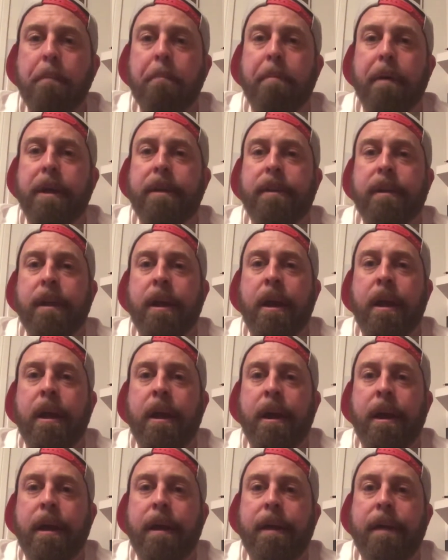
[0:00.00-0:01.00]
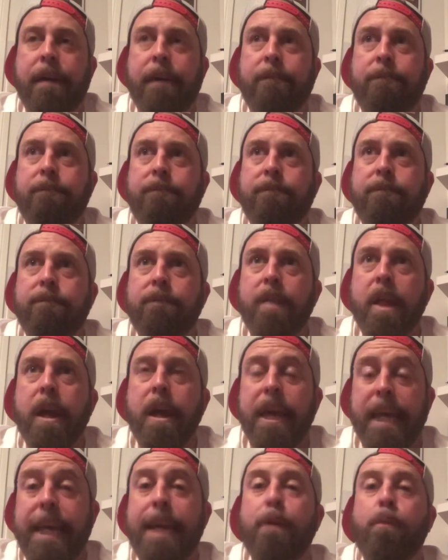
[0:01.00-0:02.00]
But
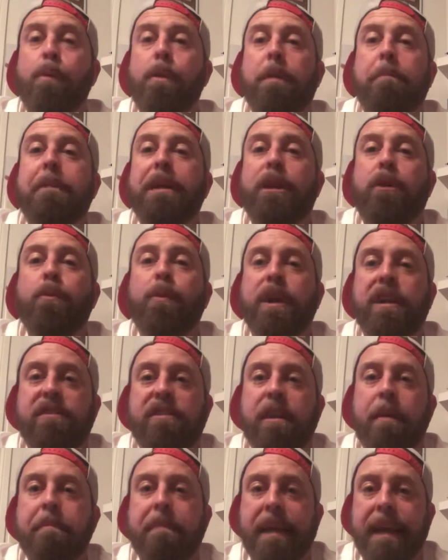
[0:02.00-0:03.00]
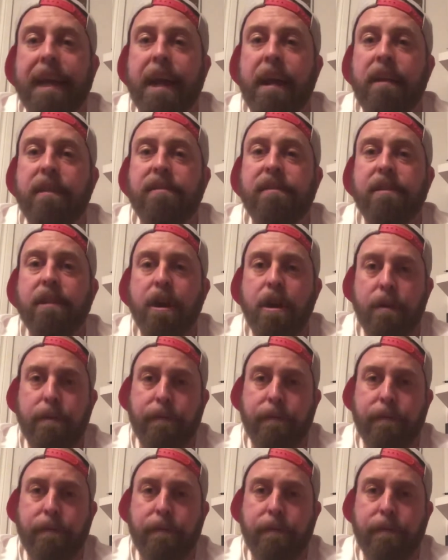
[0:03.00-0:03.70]
he will be doing something else